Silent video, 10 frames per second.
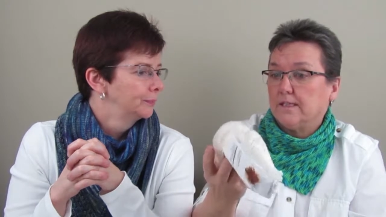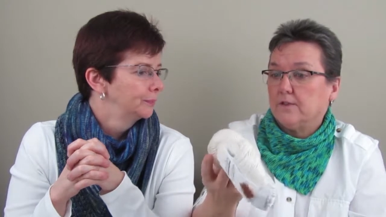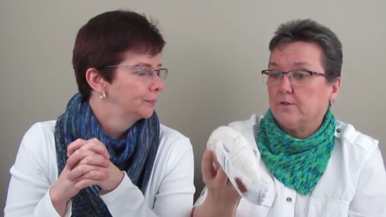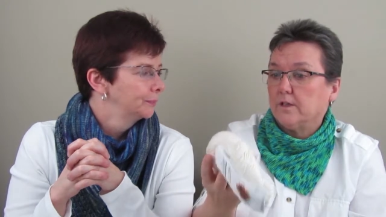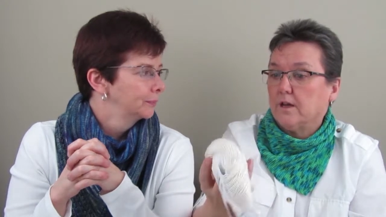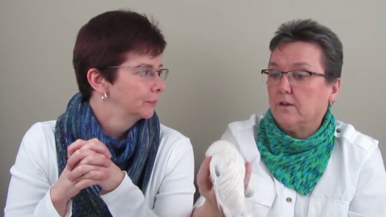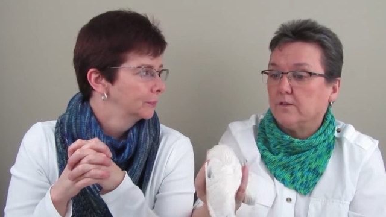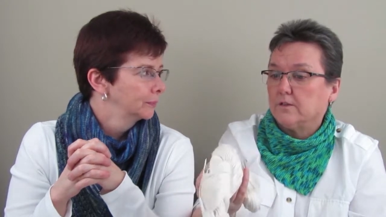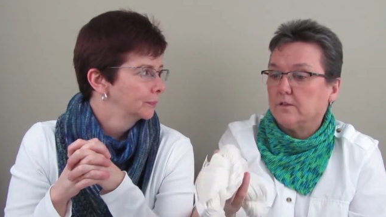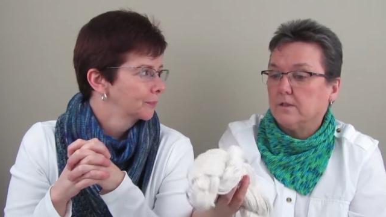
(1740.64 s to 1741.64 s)
Speaker 1: in different
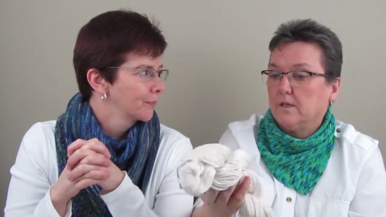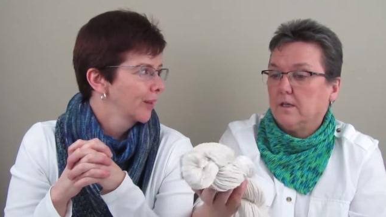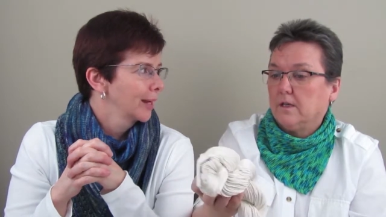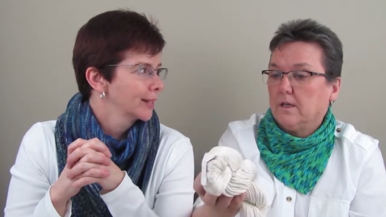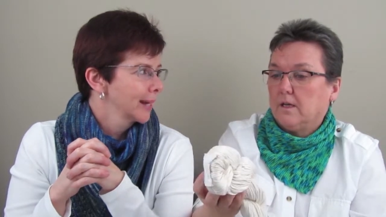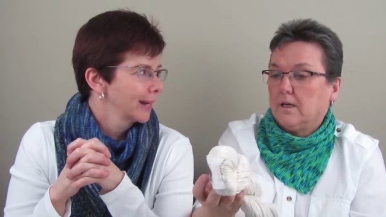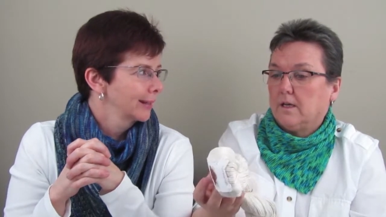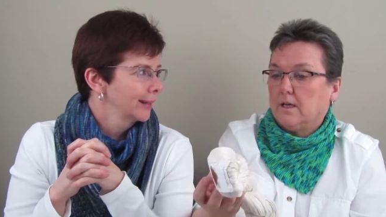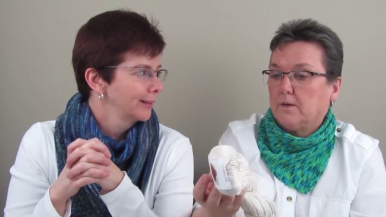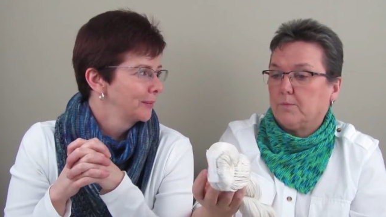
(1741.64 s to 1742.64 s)
colors.
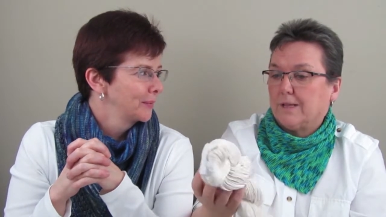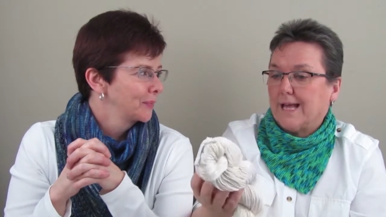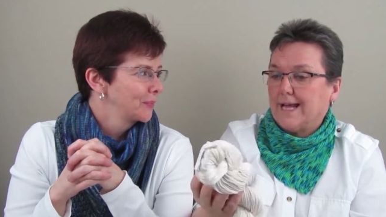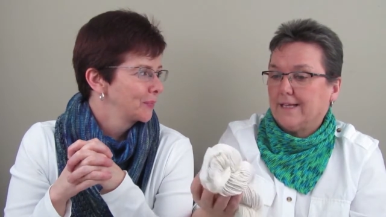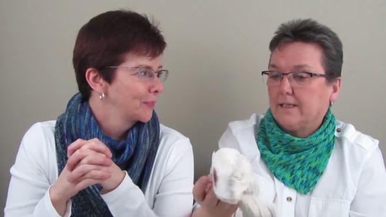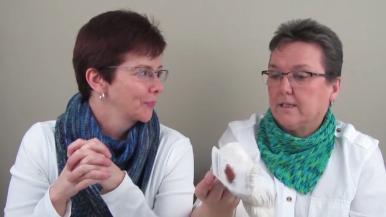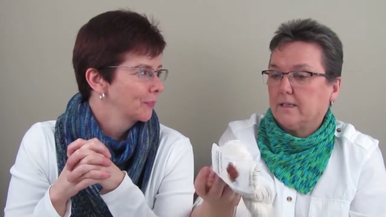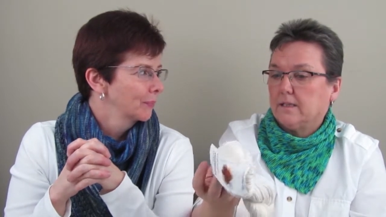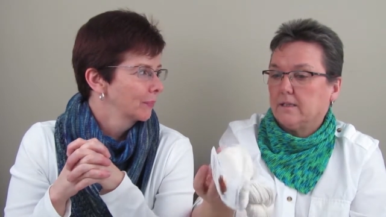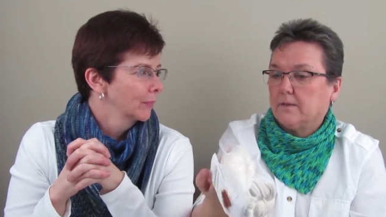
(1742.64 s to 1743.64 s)
Exactly. Uh, black,
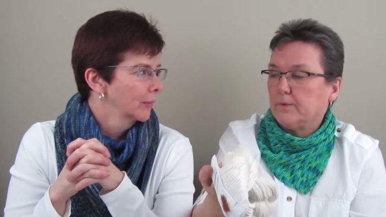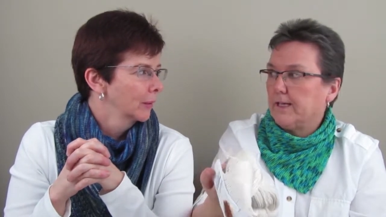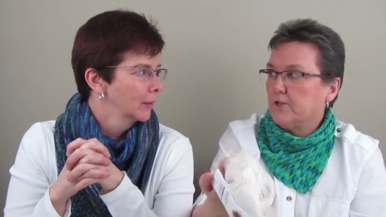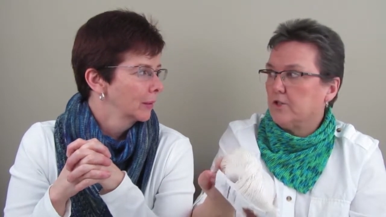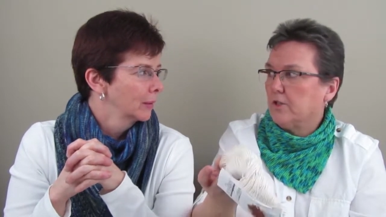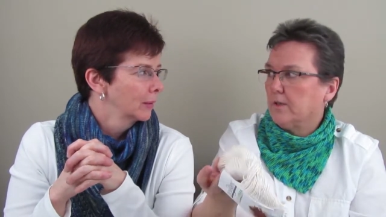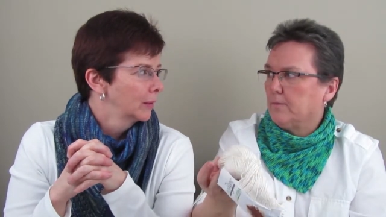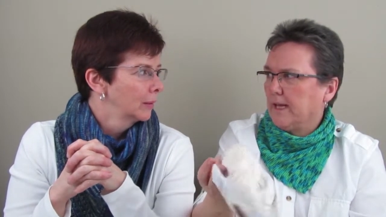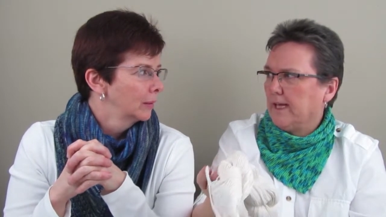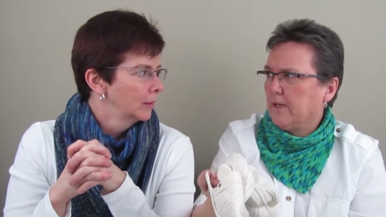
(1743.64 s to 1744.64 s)
uh, beige, and
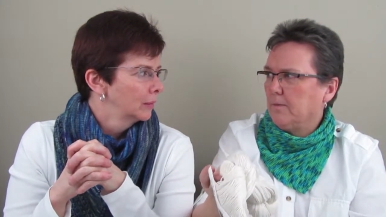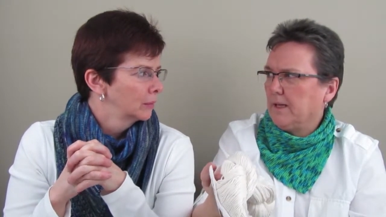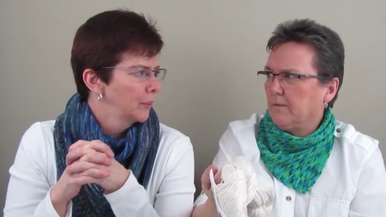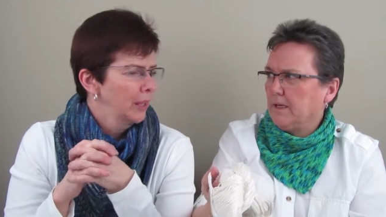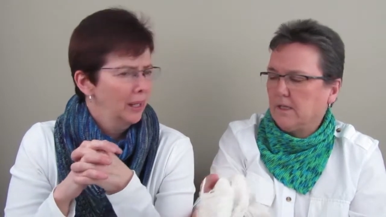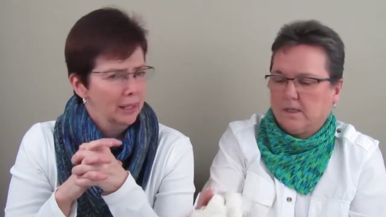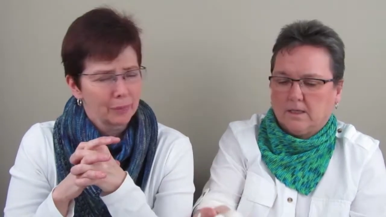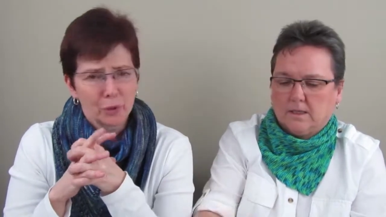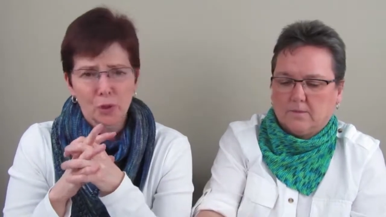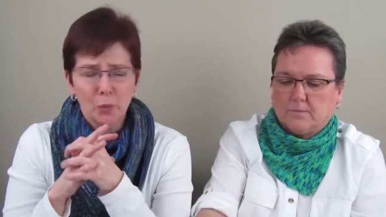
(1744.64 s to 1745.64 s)
pink, maybe.
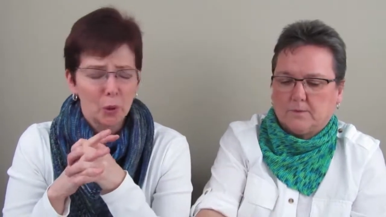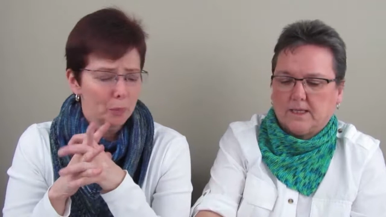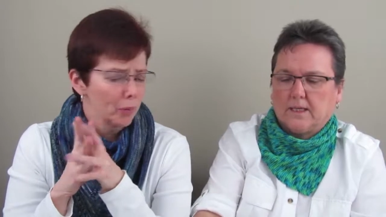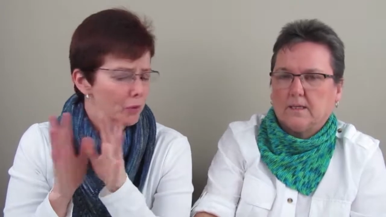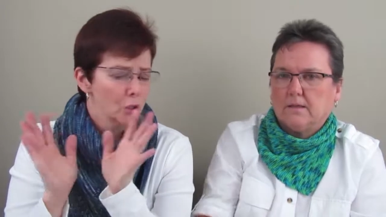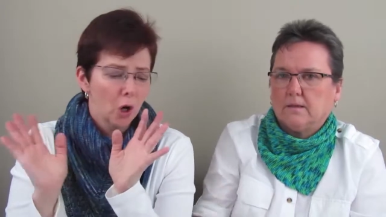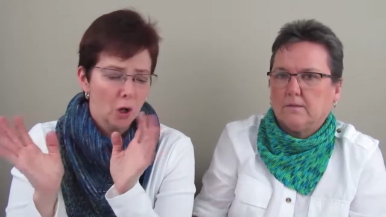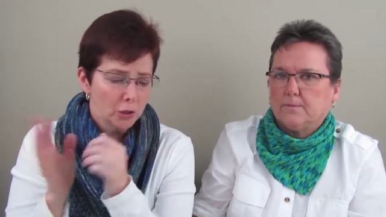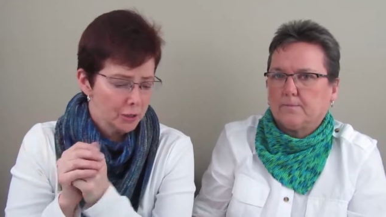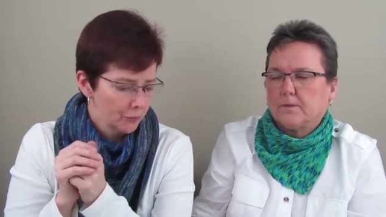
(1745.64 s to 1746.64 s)
Speaker 2: Pink. There's purple. Pink. There's
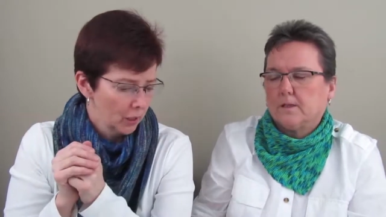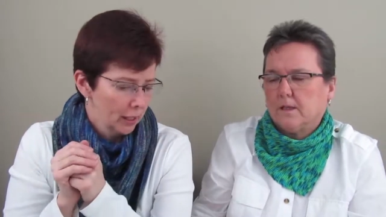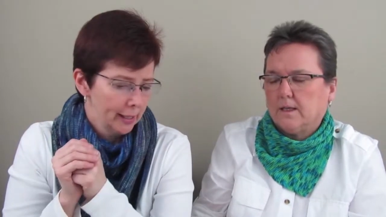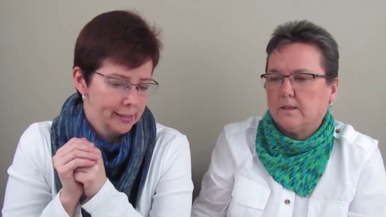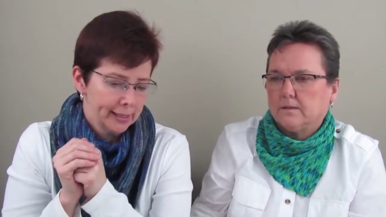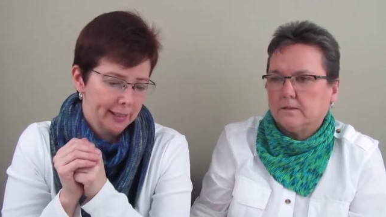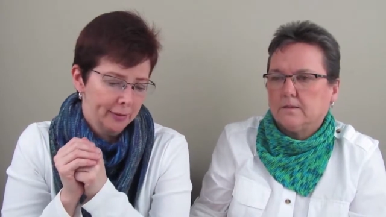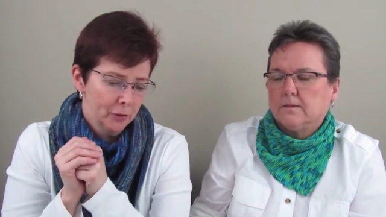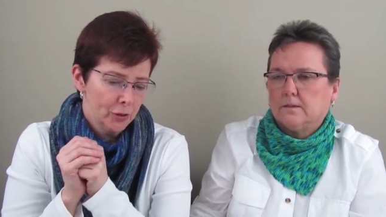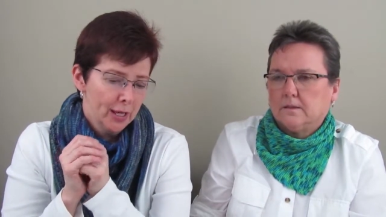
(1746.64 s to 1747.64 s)
all different yeah. kinds of
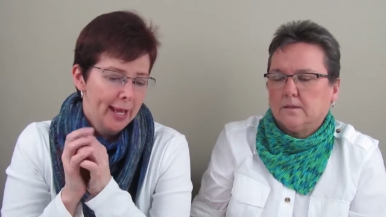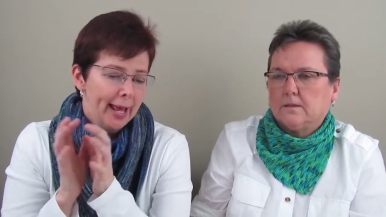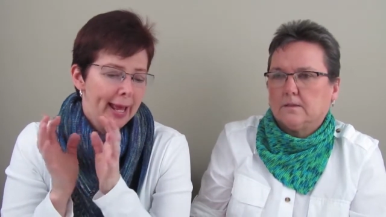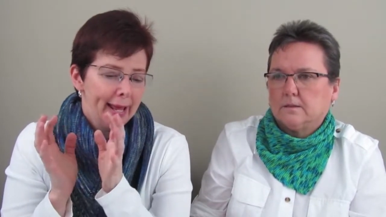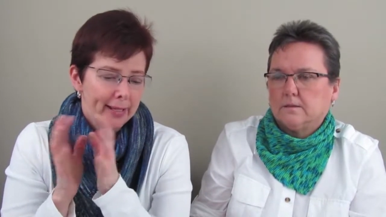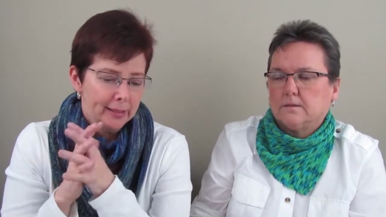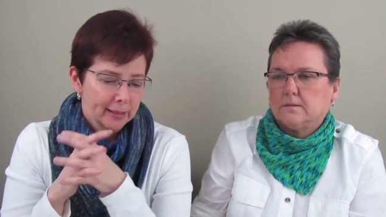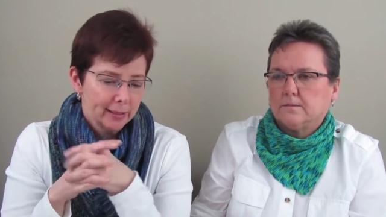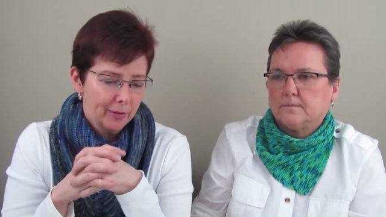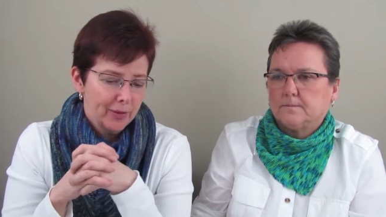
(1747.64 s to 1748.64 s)
colors,
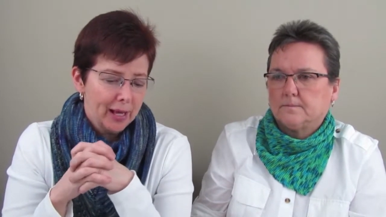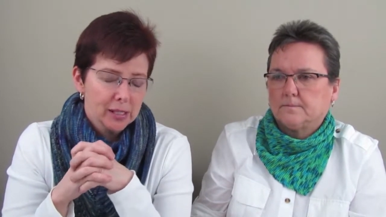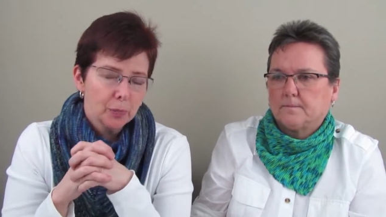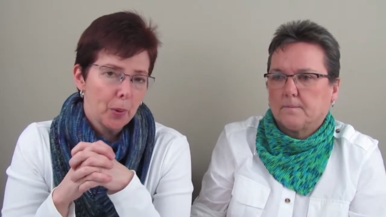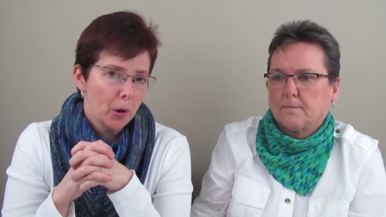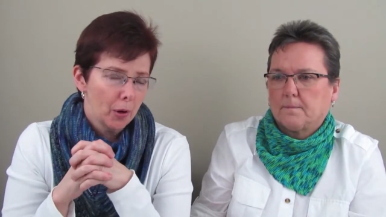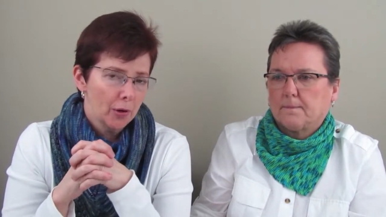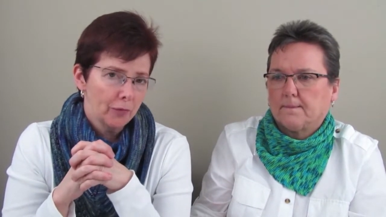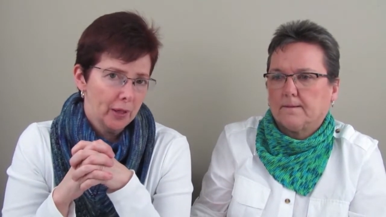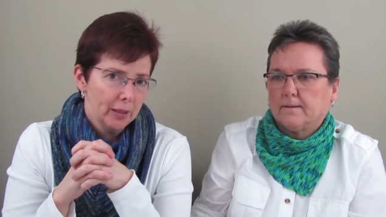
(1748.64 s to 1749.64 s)
and that's
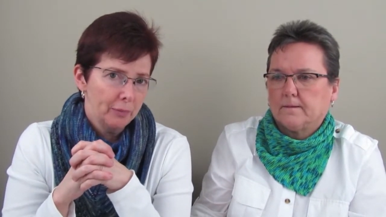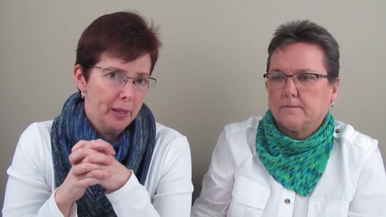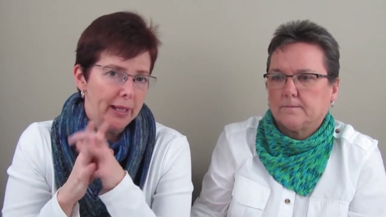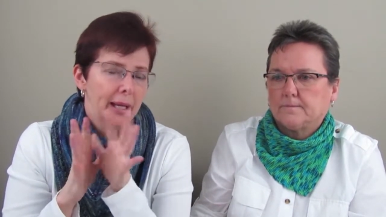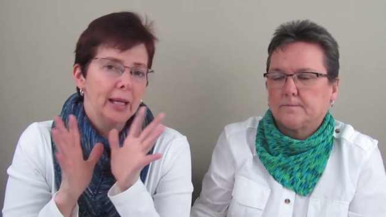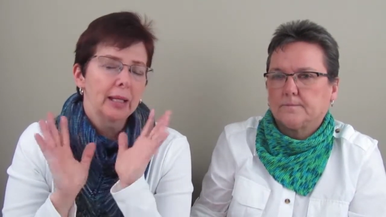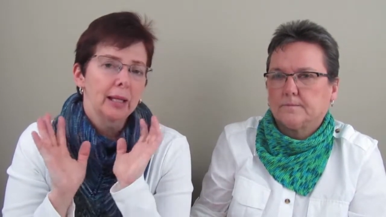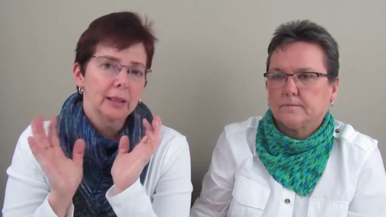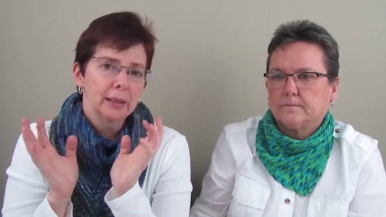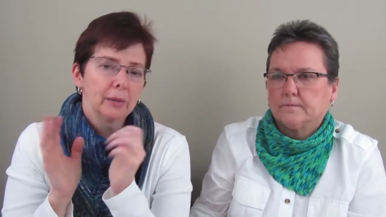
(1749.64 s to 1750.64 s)
part of it making it
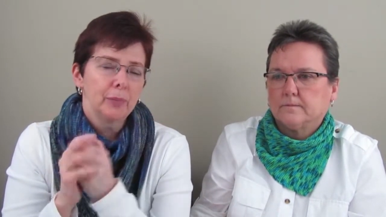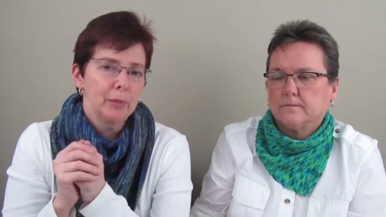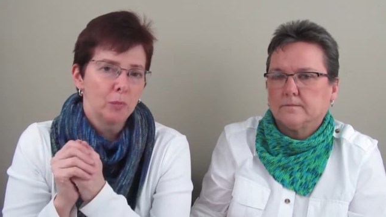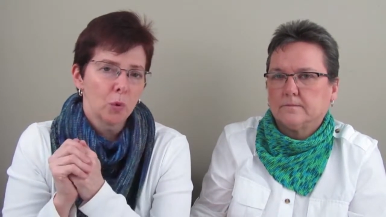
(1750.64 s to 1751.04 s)
a little bit